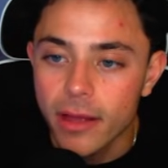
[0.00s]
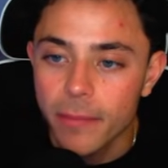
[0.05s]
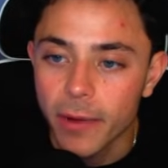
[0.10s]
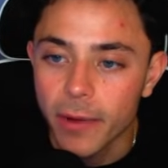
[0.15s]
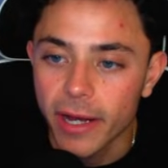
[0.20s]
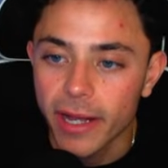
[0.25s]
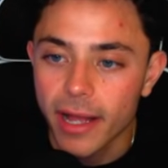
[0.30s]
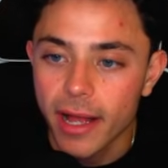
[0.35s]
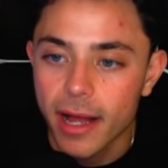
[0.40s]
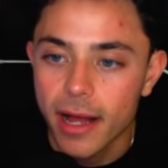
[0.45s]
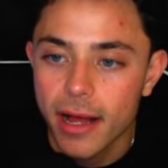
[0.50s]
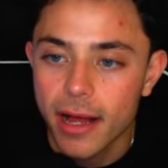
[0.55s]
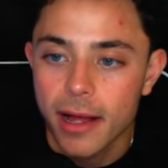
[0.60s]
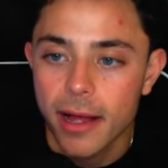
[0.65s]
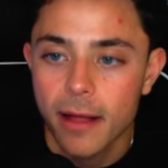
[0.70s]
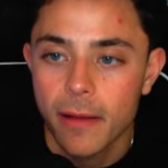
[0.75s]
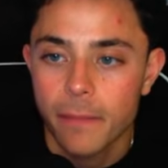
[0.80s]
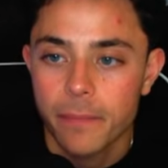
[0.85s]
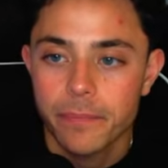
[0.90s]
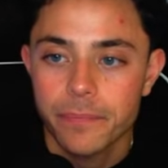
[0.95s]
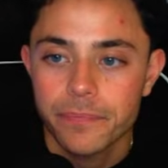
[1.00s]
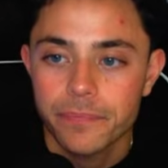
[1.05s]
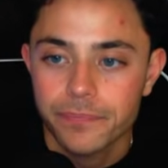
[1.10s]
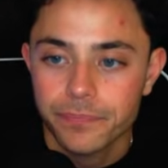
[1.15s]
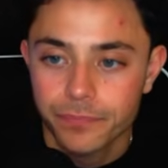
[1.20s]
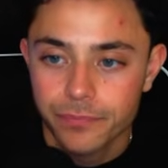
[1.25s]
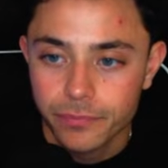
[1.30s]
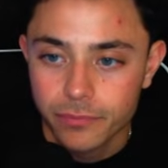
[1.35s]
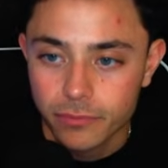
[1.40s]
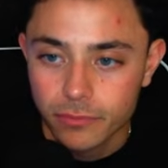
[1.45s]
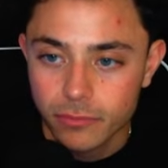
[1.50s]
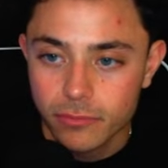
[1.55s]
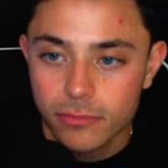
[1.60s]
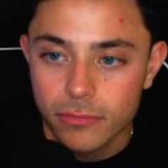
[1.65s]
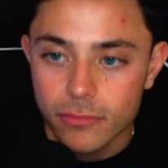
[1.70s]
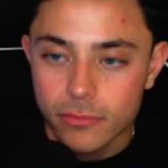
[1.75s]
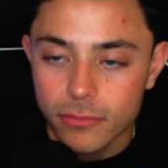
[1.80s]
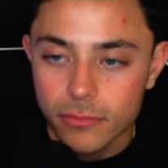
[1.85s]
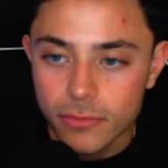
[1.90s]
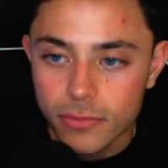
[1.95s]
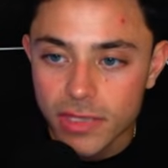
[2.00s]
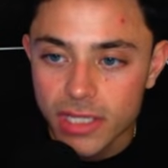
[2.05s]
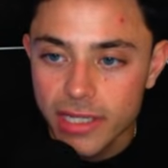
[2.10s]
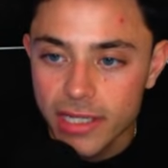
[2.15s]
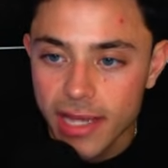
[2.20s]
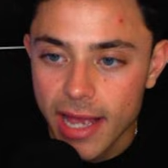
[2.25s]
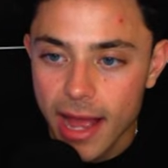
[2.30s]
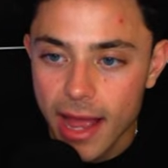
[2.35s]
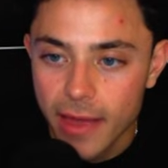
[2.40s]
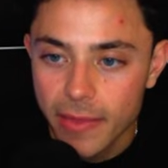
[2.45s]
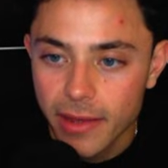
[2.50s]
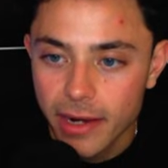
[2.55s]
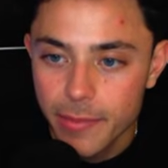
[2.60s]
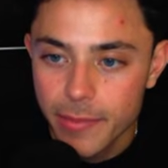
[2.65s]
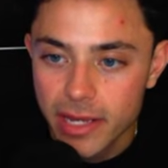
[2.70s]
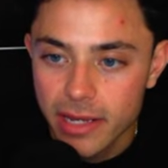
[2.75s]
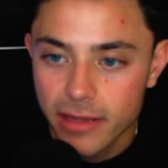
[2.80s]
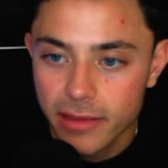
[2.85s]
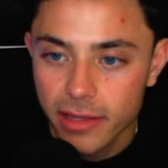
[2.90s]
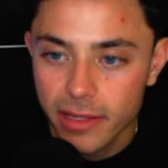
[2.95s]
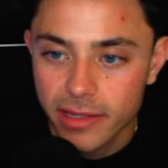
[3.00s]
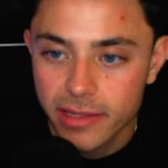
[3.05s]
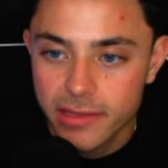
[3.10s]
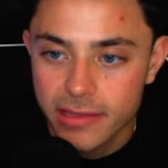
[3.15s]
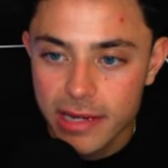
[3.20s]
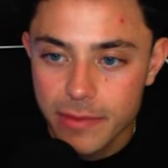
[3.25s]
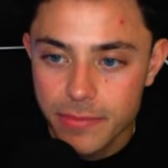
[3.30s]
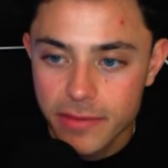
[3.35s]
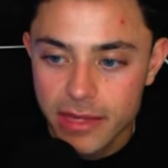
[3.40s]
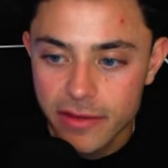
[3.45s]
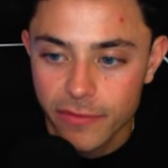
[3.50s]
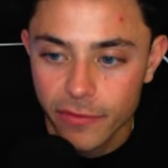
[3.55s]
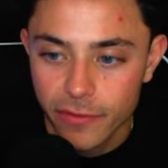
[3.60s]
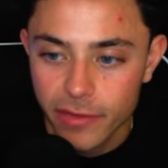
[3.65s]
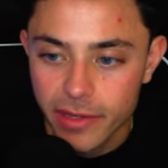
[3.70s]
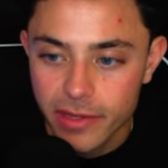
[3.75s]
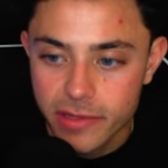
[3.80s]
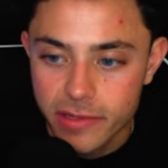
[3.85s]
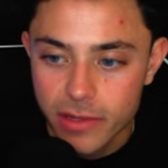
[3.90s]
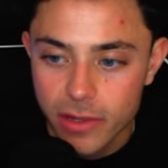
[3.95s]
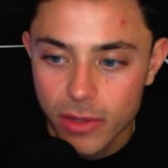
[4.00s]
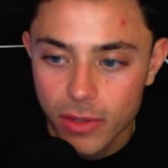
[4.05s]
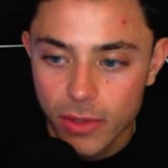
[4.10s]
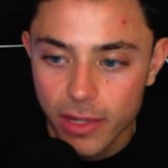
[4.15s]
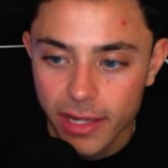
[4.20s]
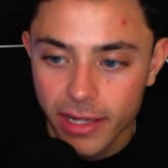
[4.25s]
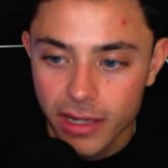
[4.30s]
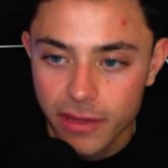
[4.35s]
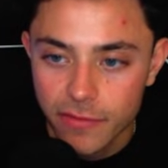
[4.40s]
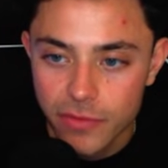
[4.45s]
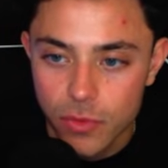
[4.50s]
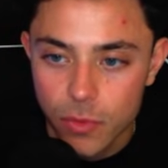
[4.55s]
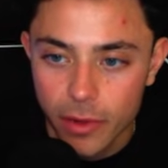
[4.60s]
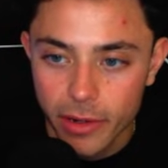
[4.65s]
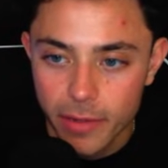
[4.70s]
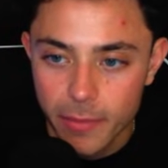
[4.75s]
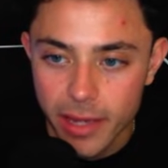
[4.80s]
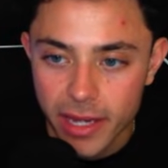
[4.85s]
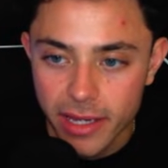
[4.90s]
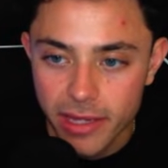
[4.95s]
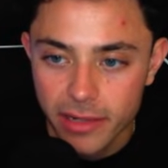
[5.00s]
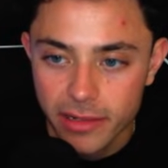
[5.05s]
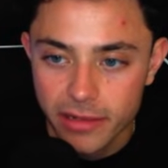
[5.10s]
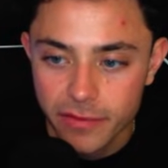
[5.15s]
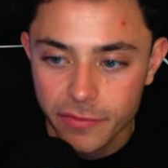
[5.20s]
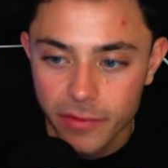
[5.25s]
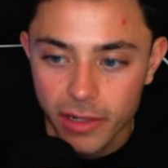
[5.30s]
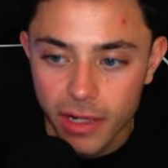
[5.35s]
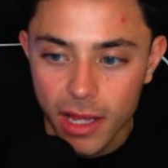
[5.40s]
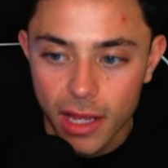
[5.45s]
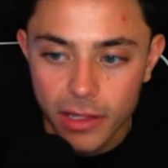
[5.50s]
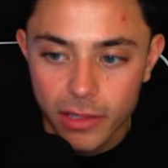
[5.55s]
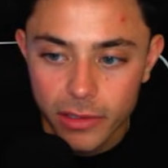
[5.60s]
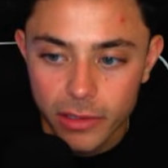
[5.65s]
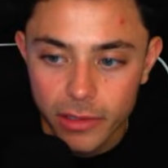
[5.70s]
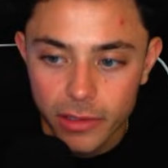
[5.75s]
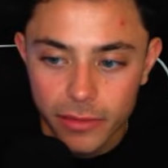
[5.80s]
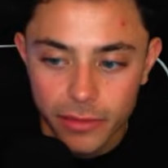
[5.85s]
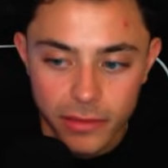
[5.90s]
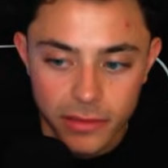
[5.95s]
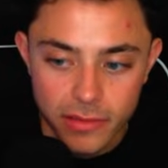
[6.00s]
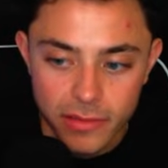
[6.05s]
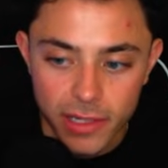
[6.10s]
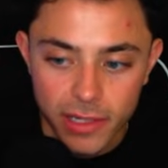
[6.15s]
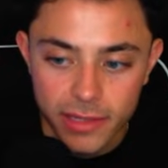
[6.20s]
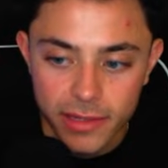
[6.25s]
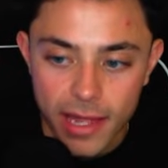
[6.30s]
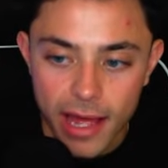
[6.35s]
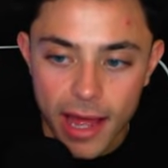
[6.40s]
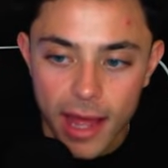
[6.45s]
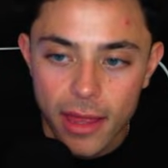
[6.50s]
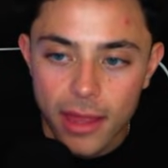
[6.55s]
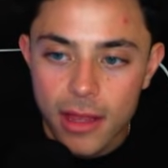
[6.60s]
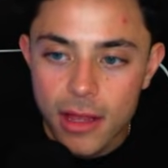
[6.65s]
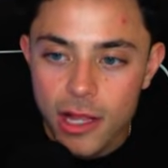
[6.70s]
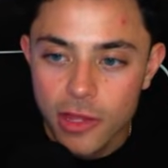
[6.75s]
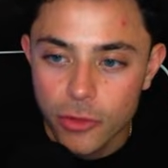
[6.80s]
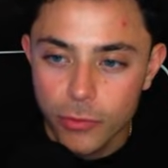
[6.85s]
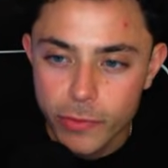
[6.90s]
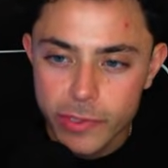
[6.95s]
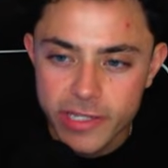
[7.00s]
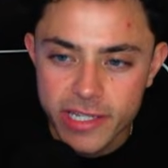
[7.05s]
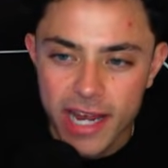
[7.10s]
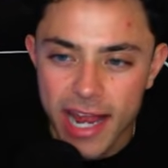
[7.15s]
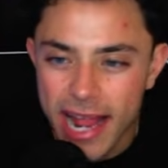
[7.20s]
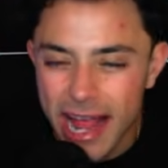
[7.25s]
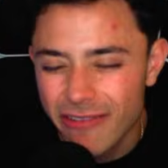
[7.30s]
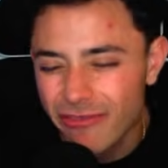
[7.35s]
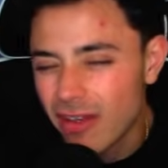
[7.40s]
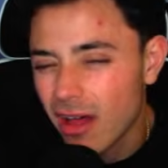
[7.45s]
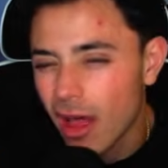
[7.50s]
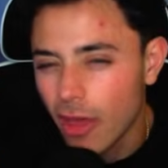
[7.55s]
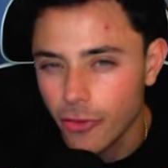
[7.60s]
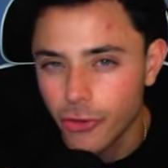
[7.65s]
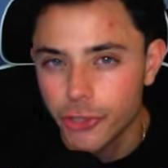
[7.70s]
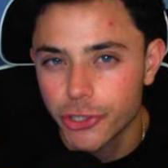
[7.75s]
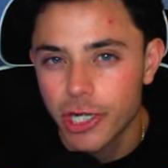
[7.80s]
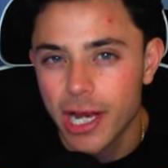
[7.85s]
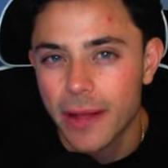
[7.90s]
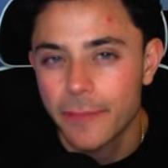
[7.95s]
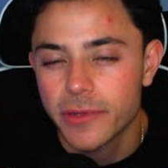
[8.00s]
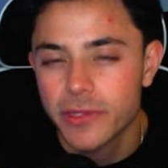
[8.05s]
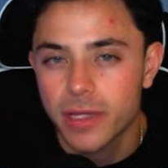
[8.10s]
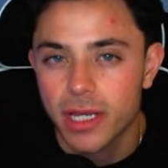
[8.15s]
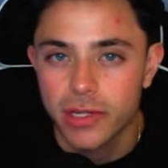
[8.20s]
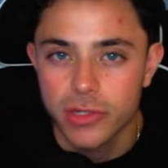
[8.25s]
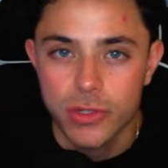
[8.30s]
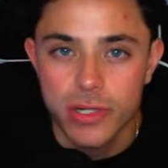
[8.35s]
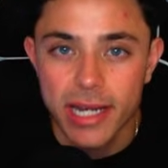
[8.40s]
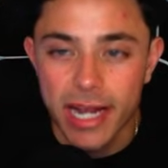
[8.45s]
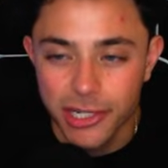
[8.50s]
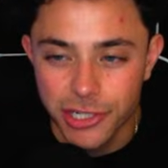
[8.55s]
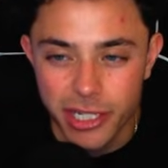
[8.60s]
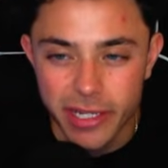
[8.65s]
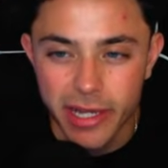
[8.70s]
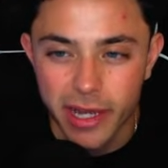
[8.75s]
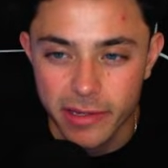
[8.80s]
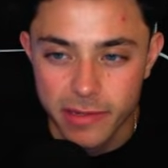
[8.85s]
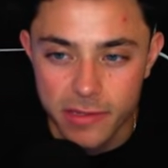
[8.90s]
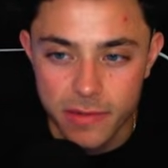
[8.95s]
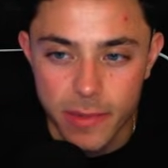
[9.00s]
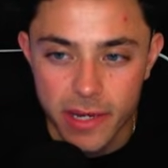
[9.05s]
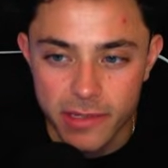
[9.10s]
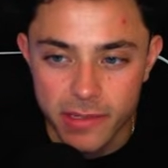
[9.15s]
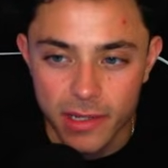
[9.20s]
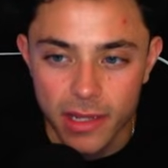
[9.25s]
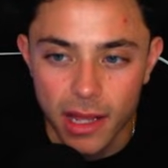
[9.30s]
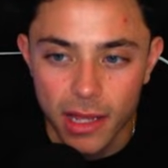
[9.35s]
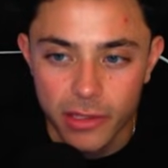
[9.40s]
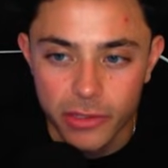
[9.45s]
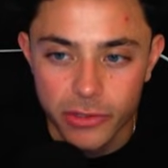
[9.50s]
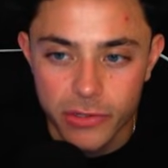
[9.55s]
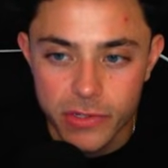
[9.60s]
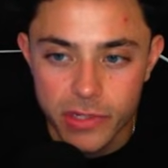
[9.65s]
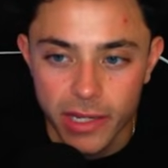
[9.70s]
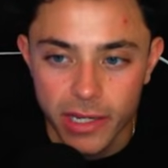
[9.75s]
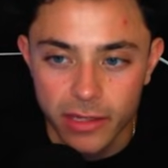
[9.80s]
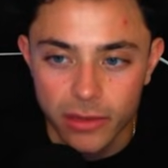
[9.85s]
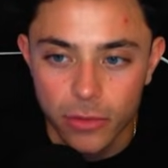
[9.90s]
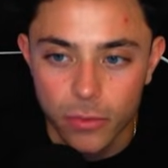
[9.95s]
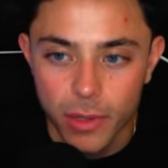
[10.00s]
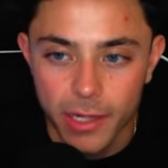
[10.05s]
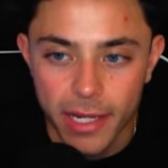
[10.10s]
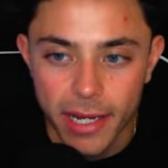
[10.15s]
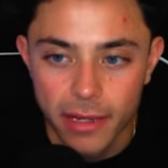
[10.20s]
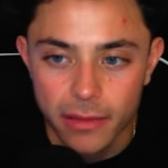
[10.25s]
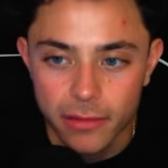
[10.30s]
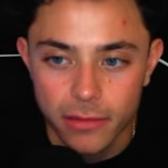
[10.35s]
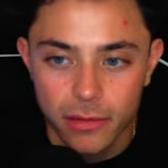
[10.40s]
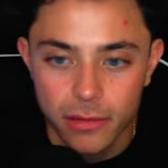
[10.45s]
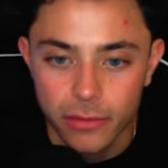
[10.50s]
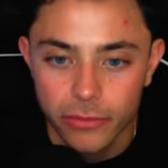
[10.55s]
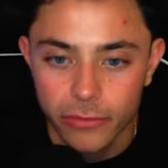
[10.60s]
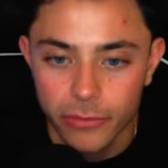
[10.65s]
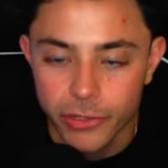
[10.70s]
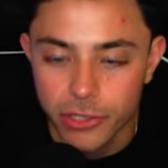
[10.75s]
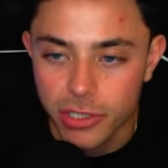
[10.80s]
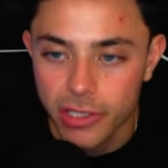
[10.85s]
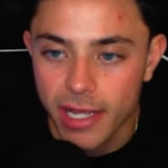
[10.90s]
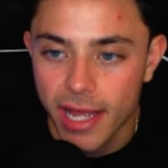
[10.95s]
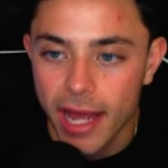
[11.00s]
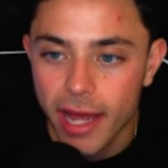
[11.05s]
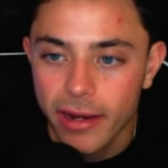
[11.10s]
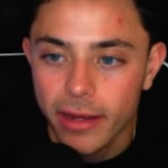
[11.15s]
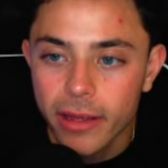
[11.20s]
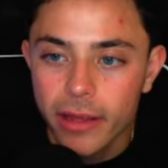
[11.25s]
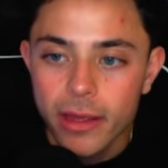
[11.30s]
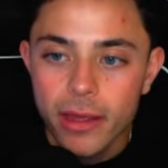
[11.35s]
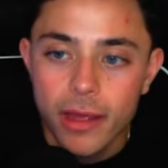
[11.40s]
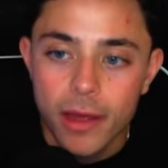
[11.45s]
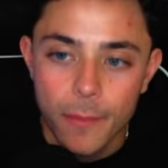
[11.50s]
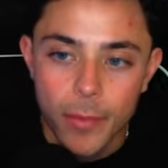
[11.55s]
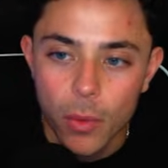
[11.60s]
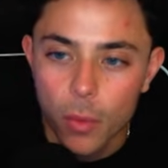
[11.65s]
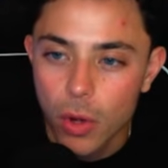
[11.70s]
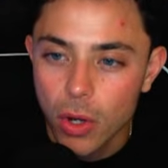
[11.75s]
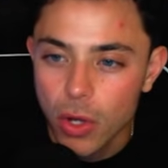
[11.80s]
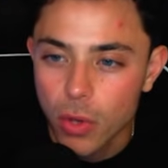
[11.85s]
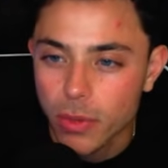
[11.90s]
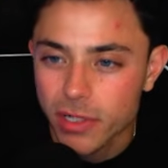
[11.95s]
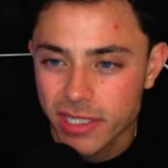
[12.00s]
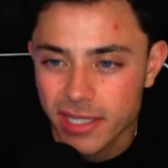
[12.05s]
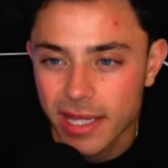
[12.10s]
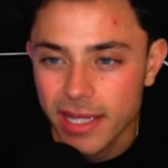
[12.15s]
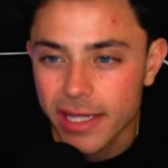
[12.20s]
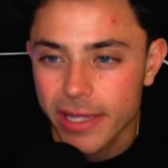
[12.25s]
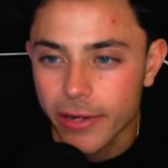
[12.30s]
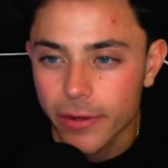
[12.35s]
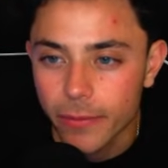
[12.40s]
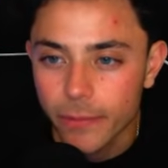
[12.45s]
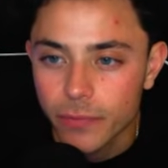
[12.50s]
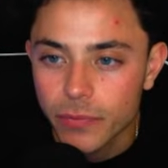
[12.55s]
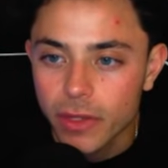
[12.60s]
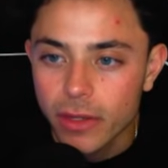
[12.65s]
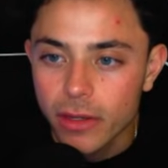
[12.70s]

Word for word: But um, yeah, and then I mean, like, same thing for this though. Like, if you want to make it a different color, things like that. The reason I have the other trap is because you can actually customize the colors, like the one I the originally had. But we'll go into that later.